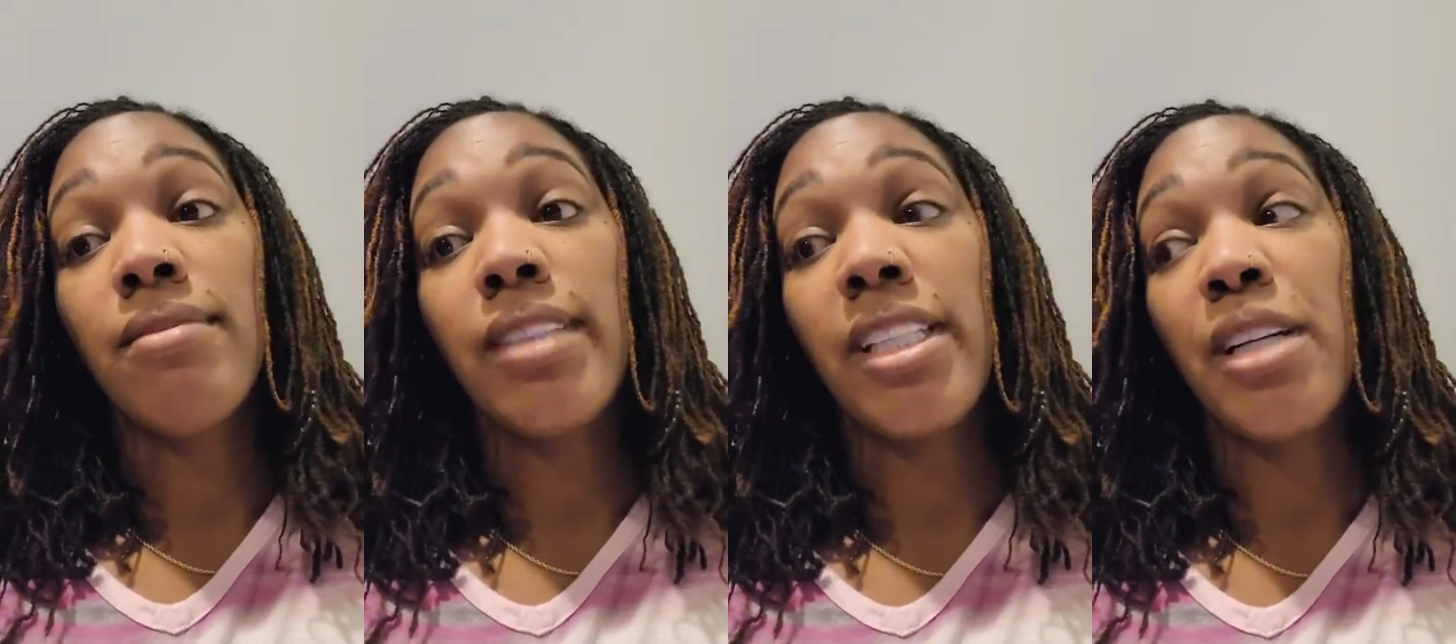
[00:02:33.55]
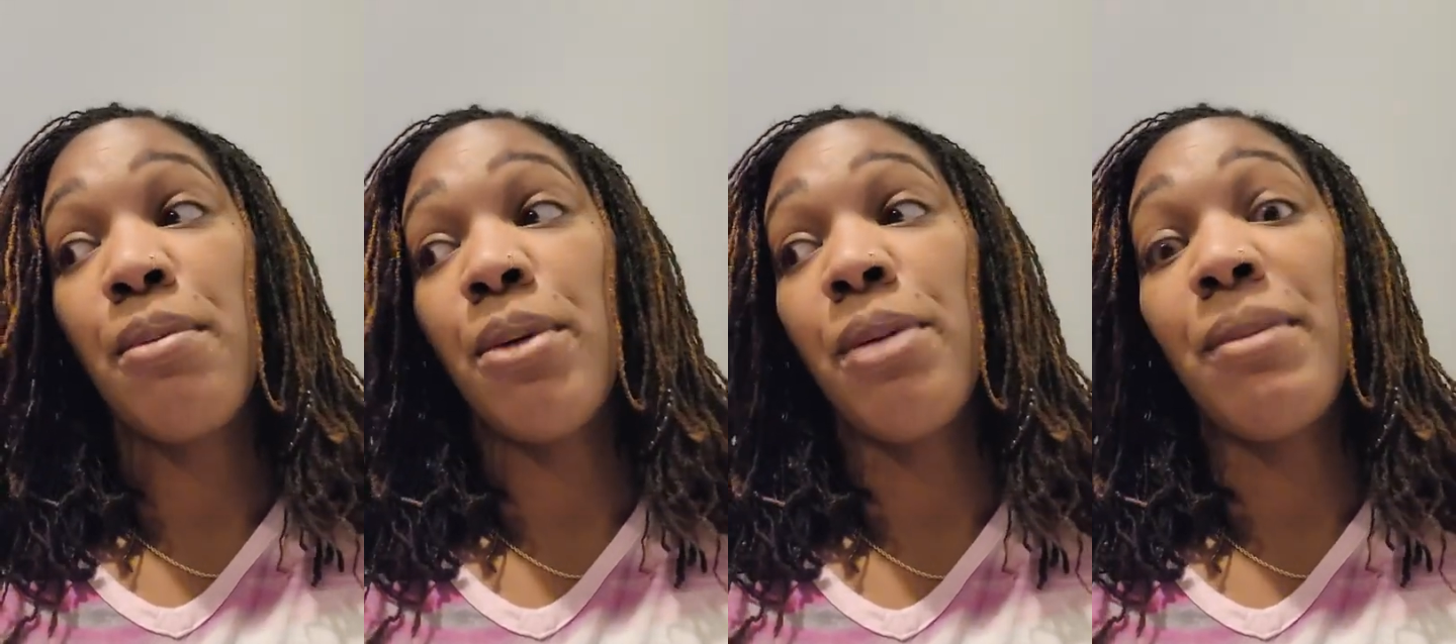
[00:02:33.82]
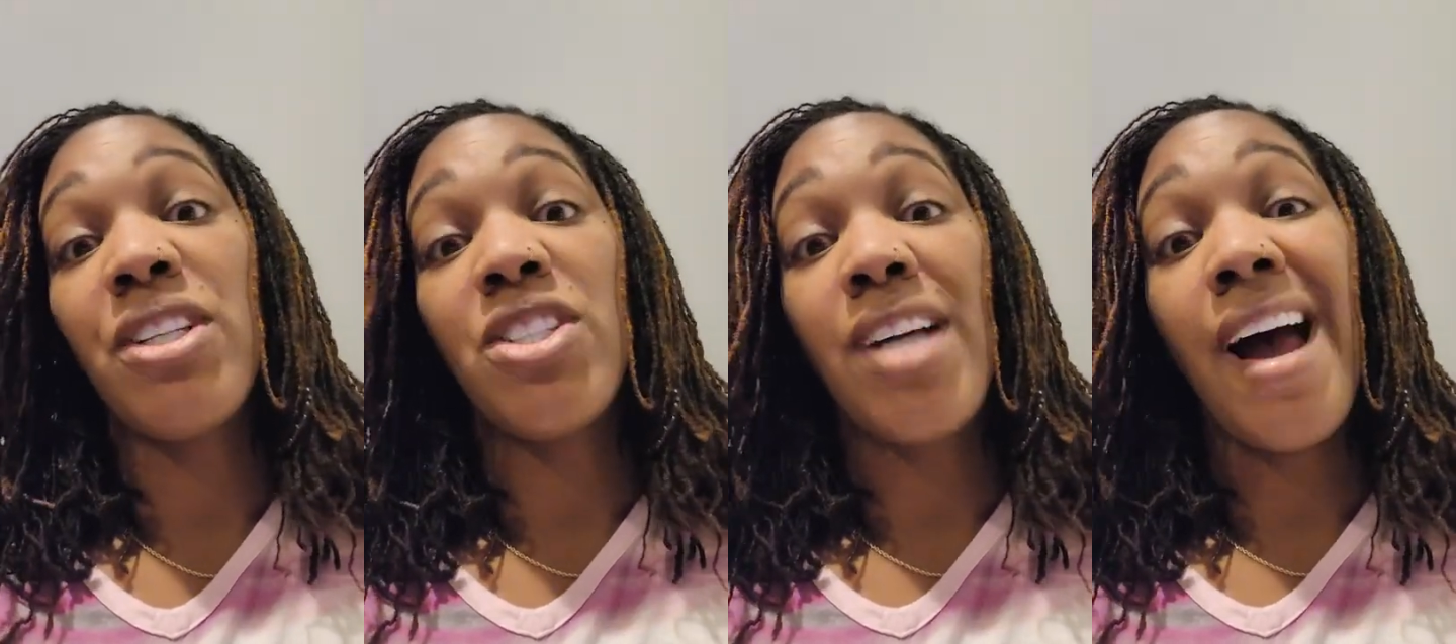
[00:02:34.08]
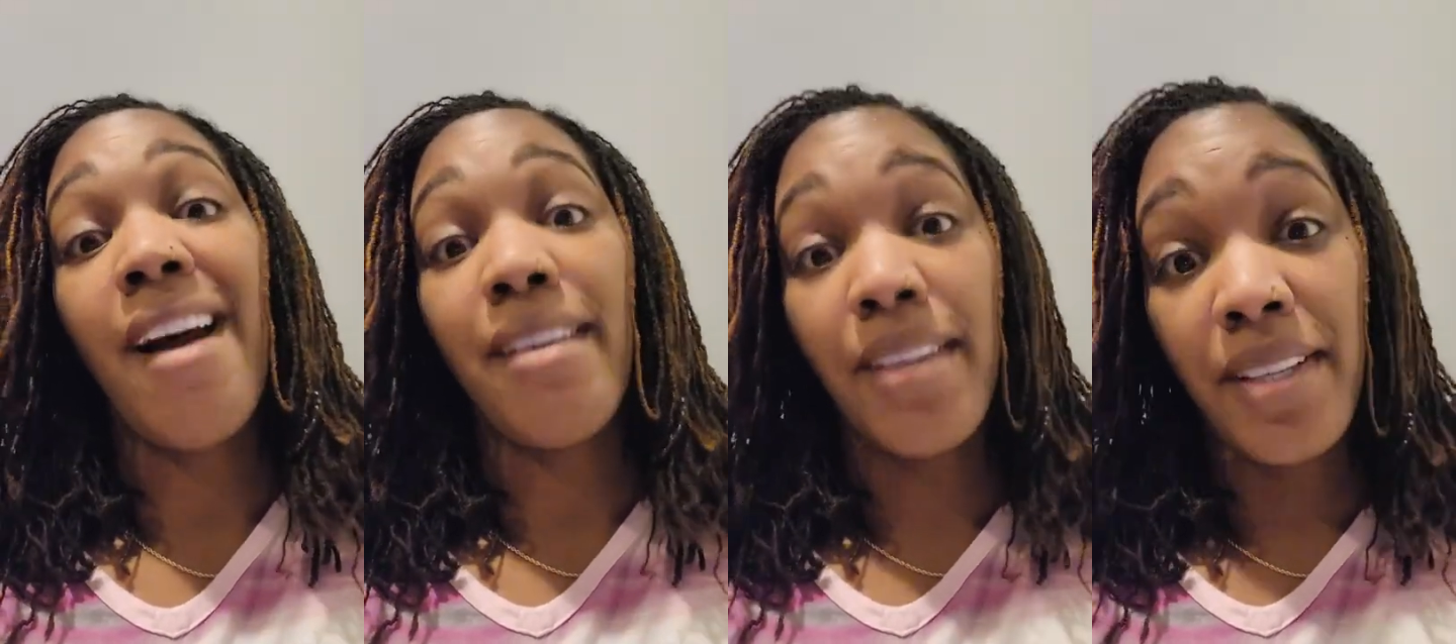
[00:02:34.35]
And they're pretty much
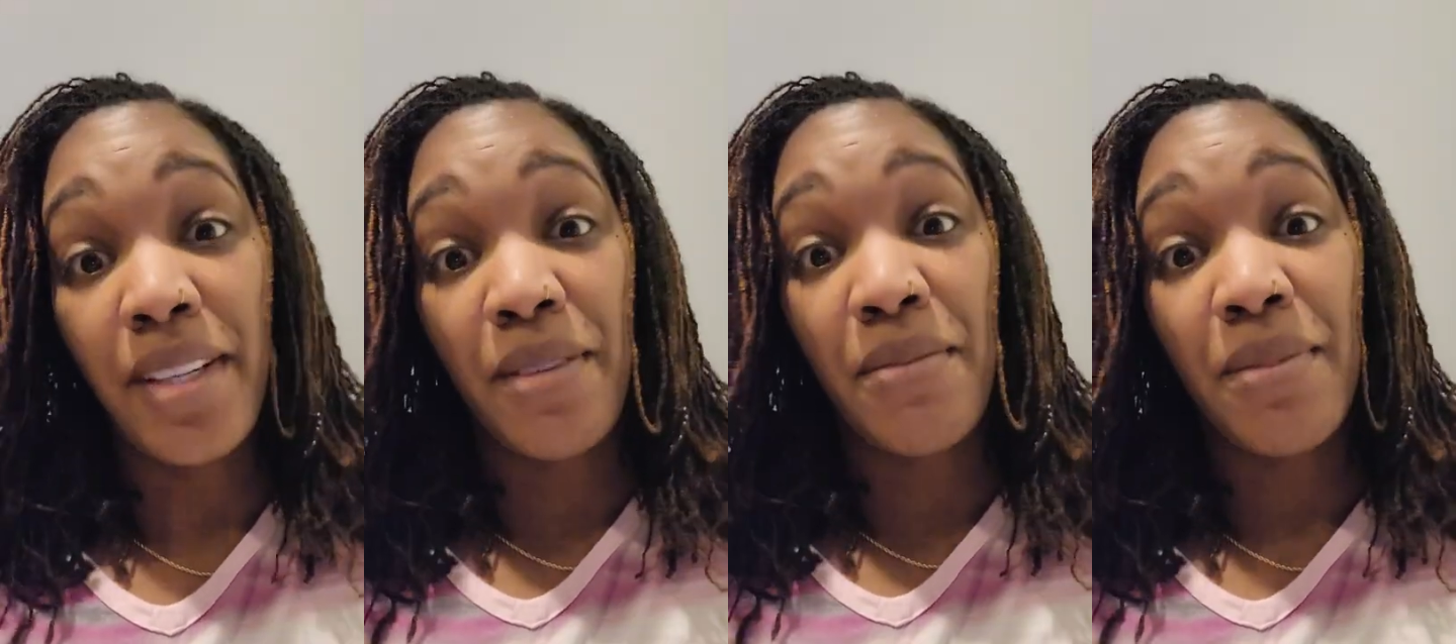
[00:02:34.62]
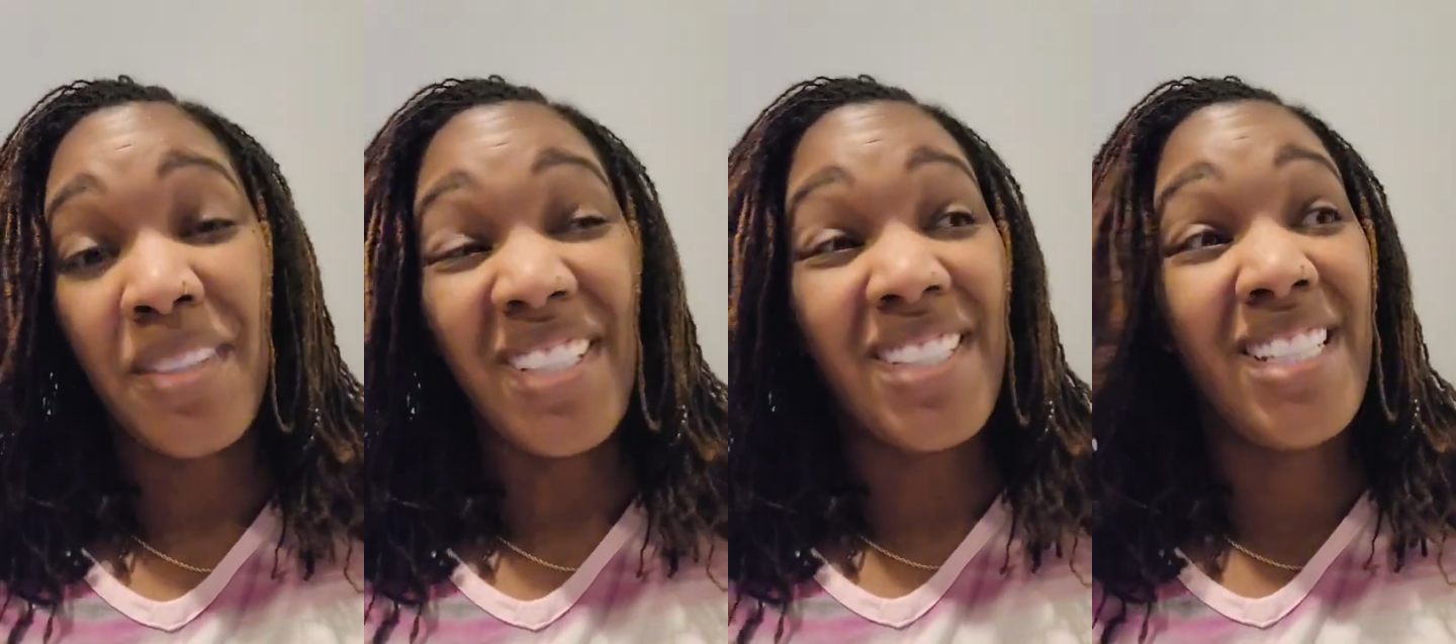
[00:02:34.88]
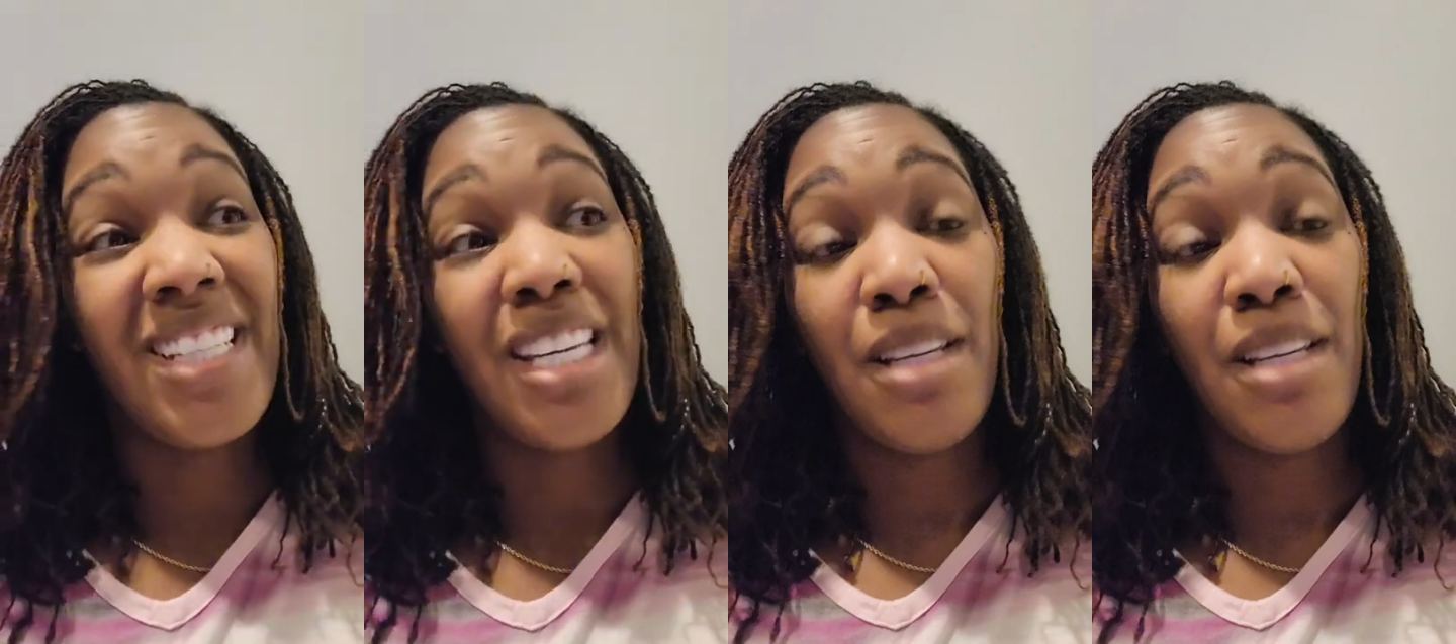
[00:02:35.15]
tired of him. Because he